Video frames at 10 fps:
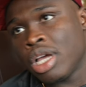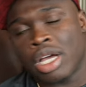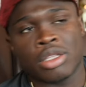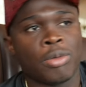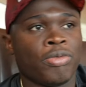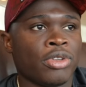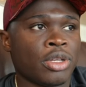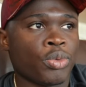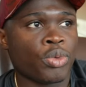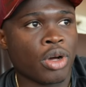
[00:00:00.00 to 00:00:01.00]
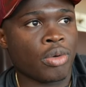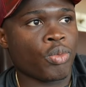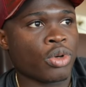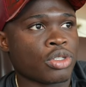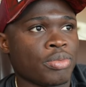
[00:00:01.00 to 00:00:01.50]
And hopefully,
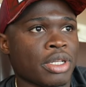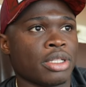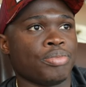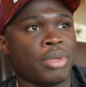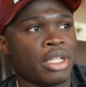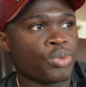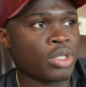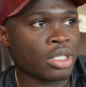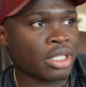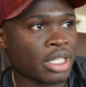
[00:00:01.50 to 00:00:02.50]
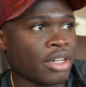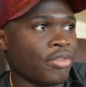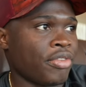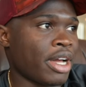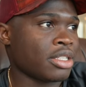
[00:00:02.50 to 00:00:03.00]
once me and Ben Whittaker get a
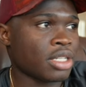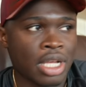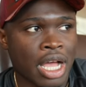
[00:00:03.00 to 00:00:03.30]
fight,